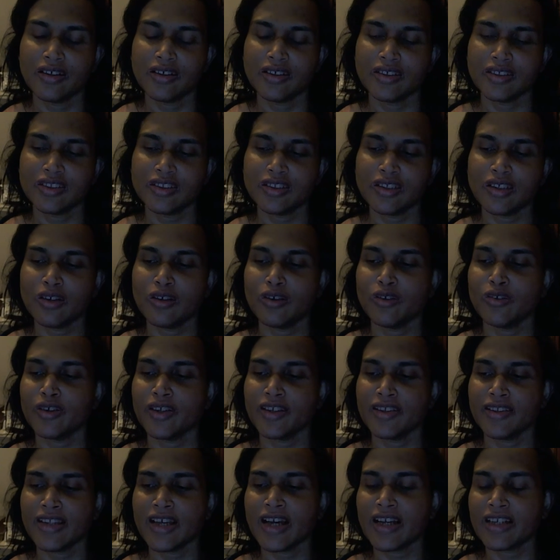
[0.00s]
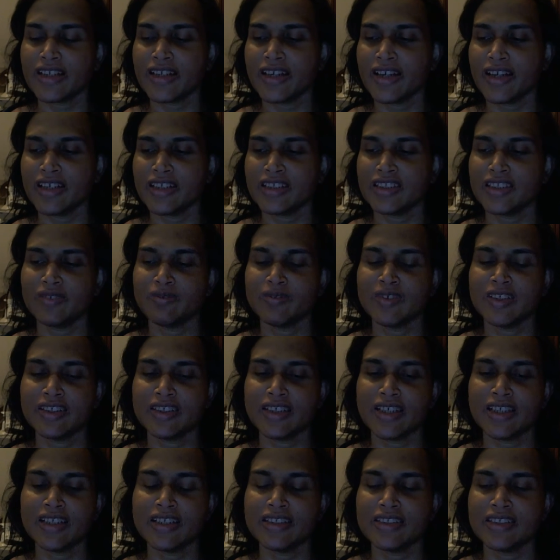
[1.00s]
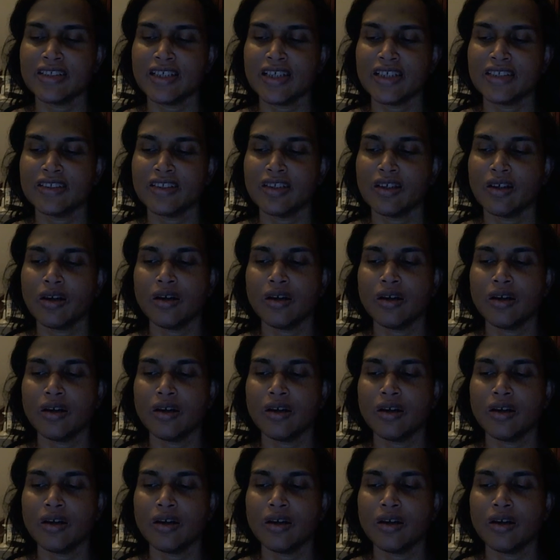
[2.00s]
So in that case, if the seller says,